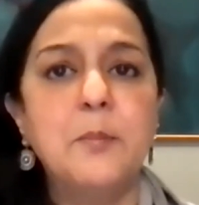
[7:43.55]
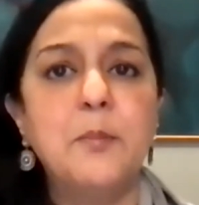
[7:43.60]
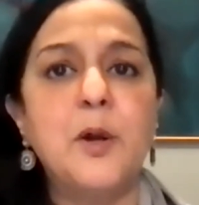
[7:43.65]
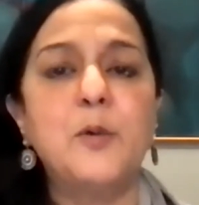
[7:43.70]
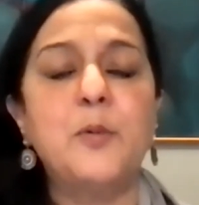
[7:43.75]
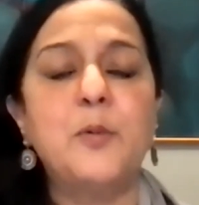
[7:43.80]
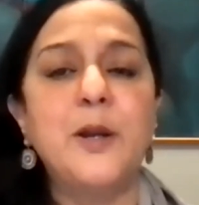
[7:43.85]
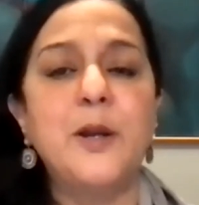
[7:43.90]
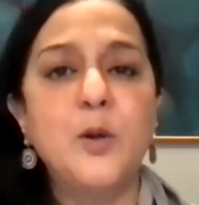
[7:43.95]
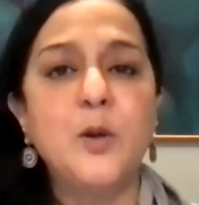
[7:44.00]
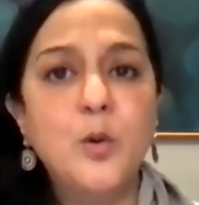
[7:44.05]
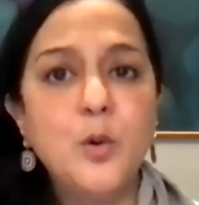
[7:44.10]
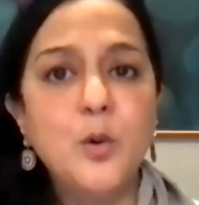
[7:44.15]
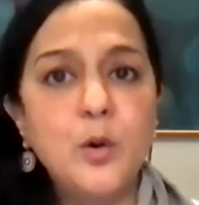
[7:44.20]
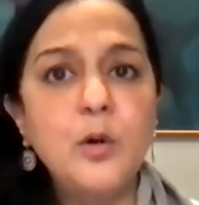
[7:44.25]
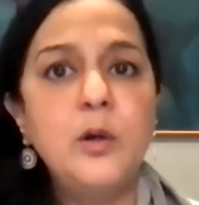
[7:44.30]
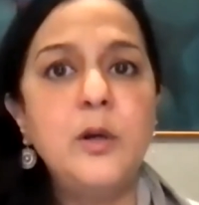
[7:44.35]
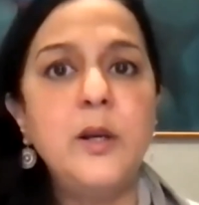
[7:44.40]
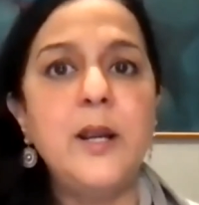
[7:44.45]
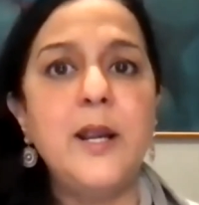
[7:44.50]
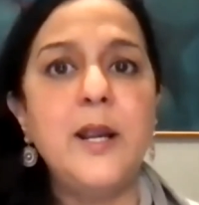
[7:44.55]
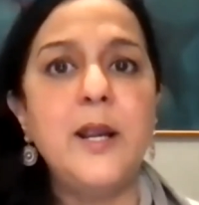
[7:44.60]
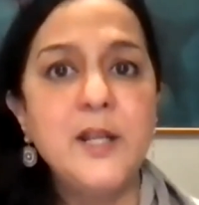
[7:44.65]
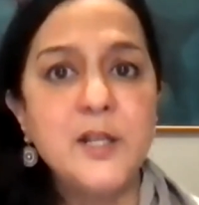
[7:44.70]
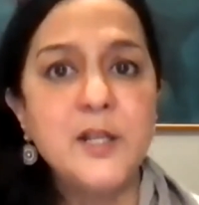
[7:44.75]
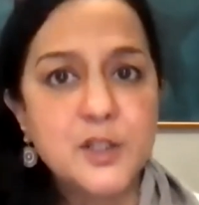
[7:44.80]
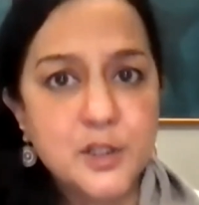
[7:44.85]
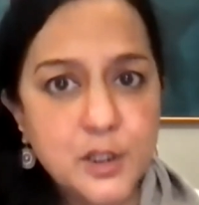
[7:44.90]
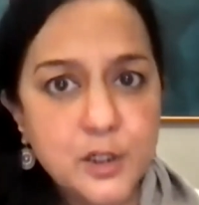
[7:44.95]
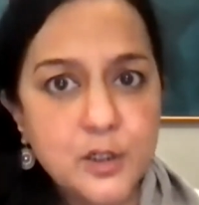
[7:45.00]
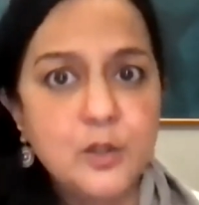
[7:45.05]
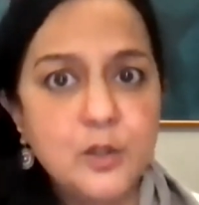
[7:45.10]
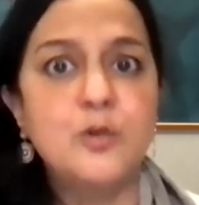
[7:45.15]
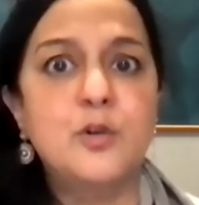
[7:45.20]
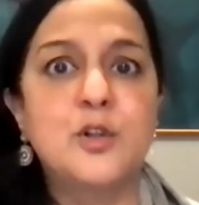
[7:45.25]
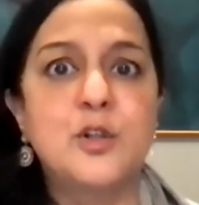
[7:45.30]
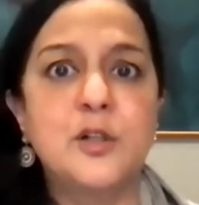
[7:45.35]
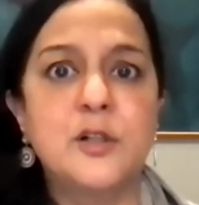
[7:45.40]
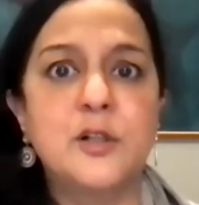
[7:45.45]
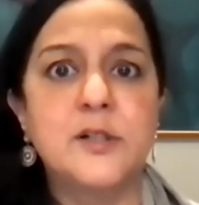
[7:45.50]
but with good
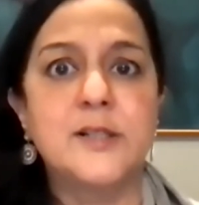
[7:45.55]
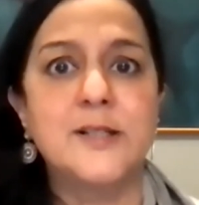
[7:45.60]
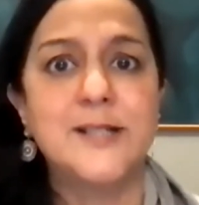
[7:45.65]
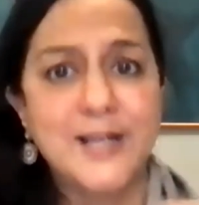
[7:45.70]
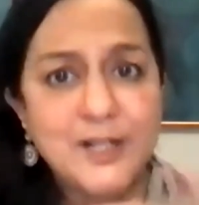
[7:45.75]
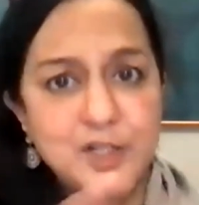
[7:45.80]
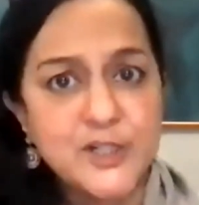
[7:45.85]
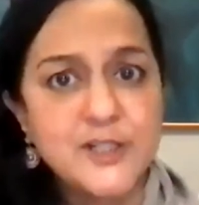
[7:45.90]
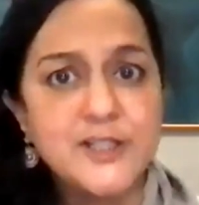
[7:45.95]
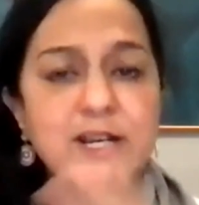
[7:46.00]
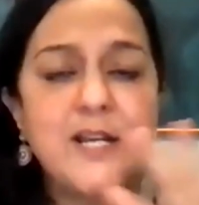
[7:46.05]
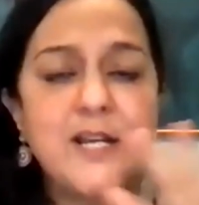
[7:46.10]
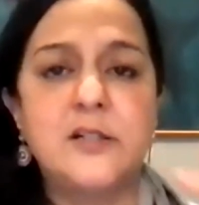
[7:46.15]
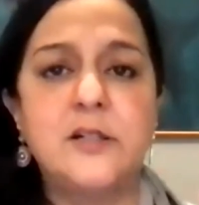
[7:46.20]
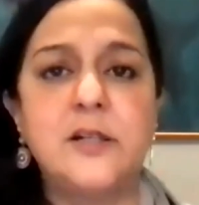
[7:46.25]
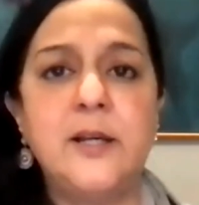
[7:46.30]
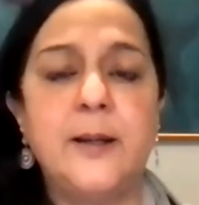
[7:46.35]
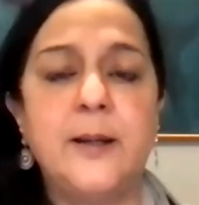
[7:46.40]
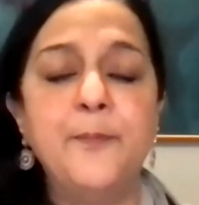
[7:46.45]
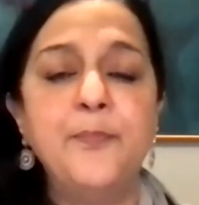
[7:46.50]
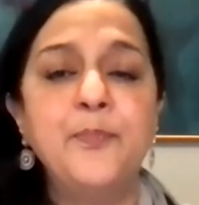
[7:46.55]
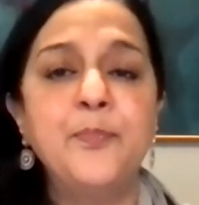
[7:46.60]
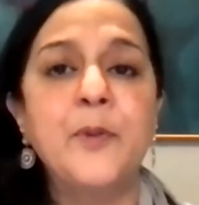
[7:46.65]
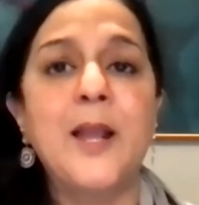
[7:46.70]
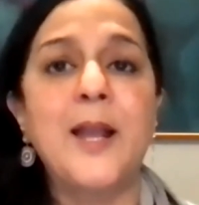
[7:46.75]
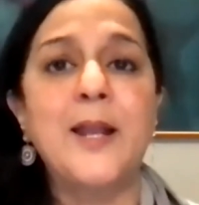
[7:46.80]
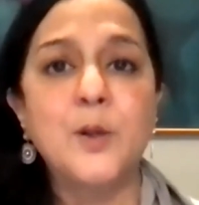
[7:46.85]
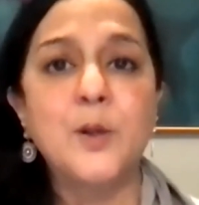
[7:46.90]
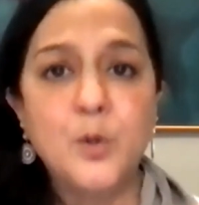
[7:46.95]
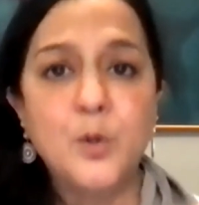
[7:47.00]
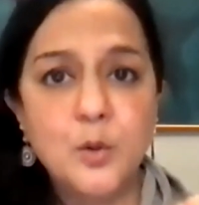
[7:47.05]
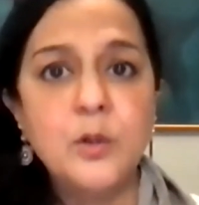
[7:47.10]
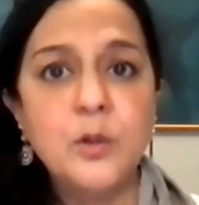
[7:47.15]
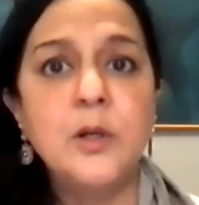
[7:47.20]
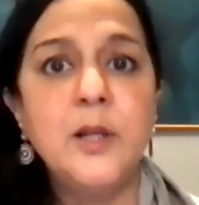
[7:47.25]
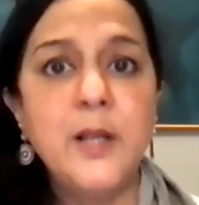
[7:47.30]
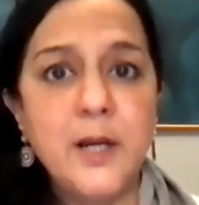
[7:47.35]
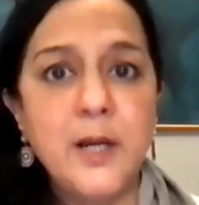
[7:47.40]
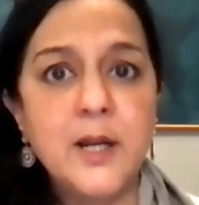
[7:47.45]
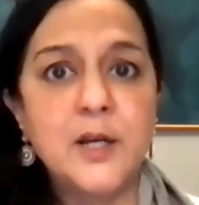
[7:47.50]
institutions such as ATREE and good
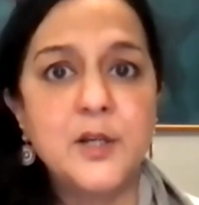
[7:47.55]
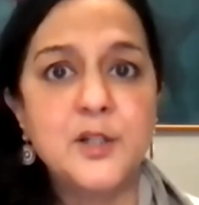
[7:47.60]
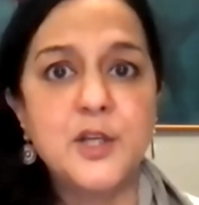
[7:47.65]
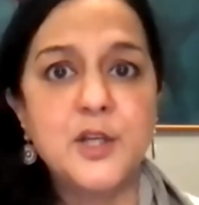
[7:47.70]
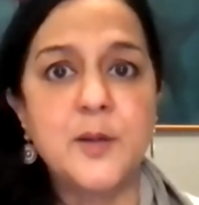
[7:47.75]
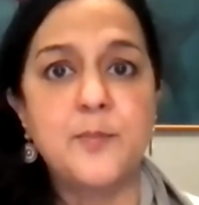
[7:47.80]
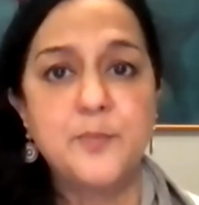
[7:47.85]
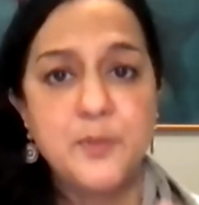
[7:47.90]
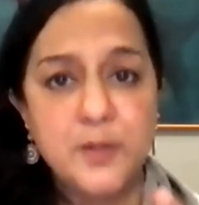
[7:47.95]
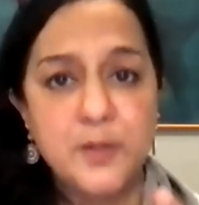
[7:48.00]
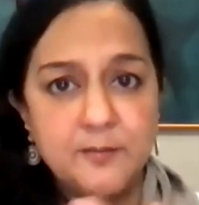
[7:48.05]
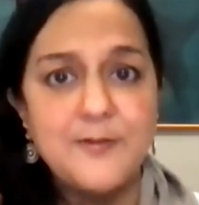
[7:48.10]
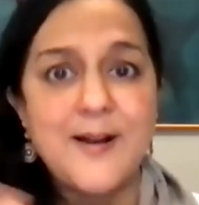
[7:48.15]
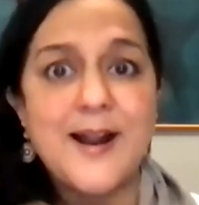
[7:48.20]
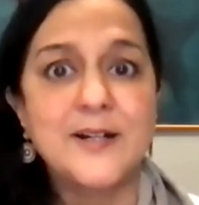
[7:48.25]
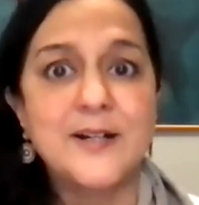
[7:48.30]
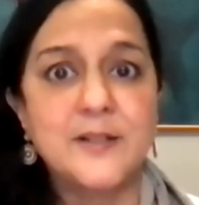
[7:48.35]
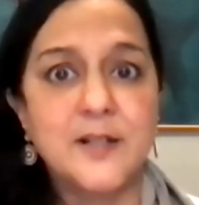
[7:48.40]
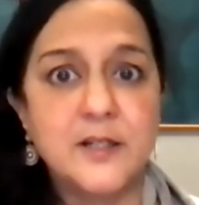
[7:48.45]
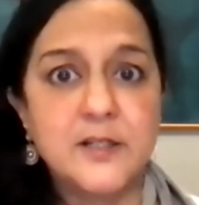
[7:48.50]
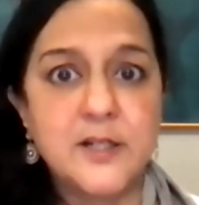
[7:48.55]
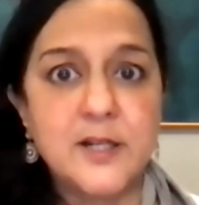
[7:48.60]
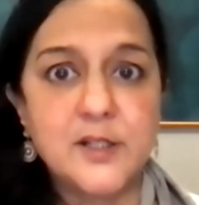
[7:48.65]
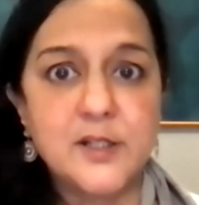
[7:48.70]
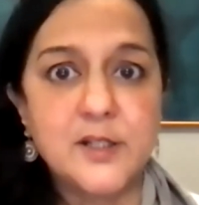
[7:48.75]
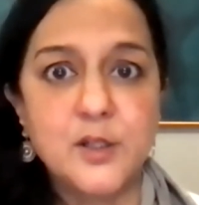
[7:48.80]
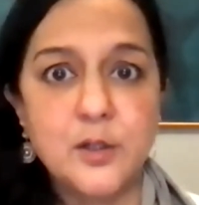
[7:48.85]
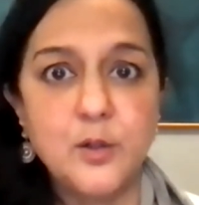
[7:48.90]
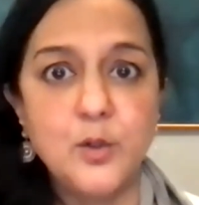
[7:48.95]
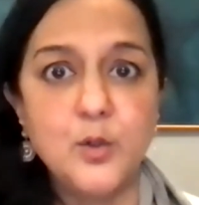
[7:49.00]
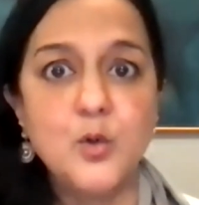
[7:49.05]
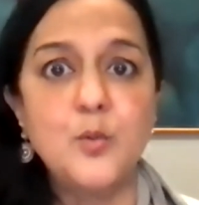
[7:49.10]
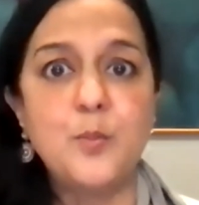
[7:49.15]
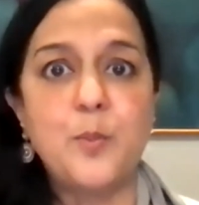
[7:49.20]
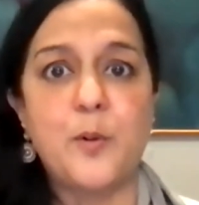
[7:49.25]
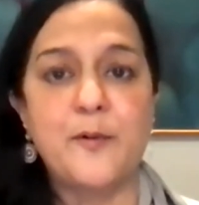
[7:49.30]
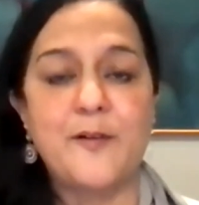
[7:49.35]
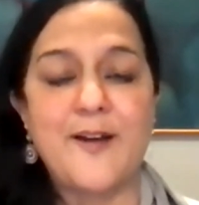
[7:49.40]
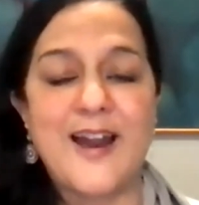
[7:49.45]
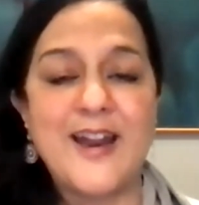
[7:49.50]
leadership, in fact, such as you
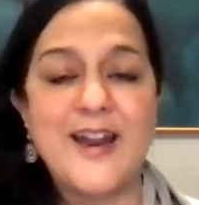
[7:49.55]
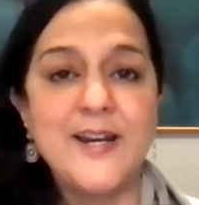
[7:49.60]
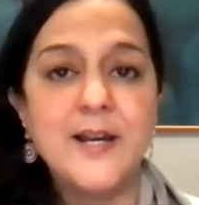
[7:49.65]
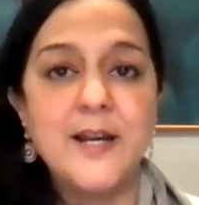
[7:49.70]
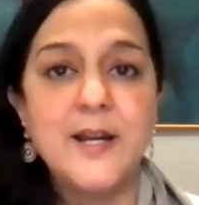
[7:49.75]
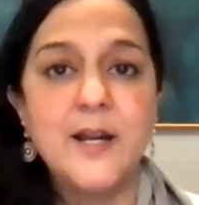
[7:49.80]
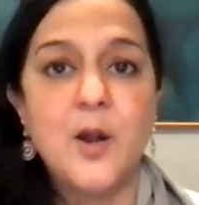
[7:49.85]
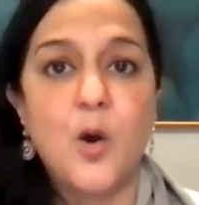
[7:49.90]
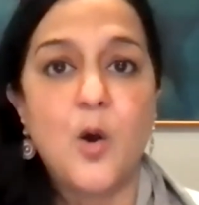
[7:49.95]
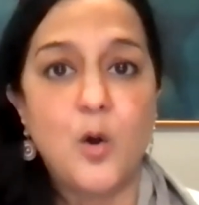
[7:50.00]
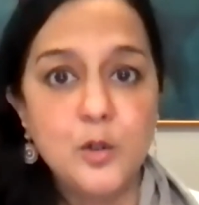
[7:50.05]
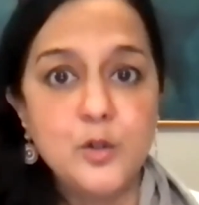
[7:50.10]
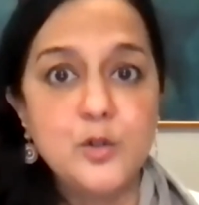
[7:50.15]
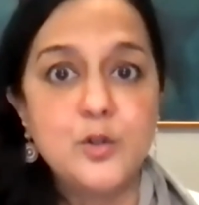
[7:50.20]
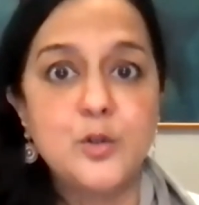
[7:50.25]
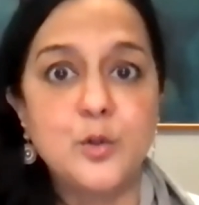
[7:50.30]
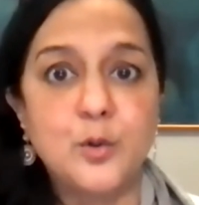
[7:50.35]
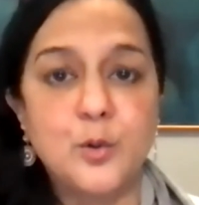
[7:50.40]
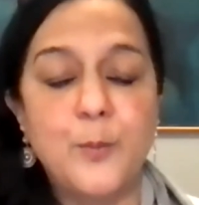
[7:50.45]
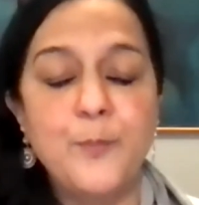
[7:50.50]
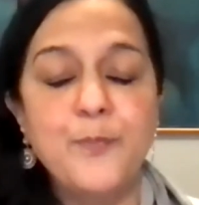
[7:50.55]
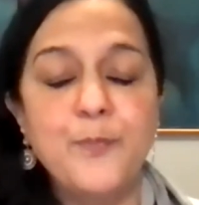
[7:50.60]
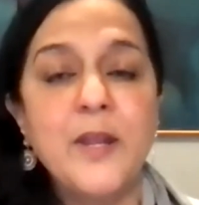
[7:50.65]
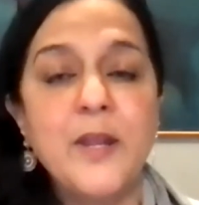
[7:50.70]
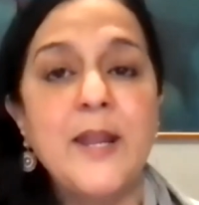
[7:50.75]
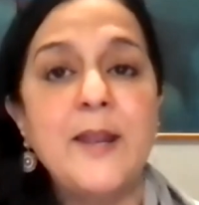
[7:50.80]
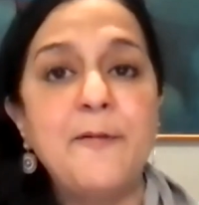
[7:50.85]
provide also,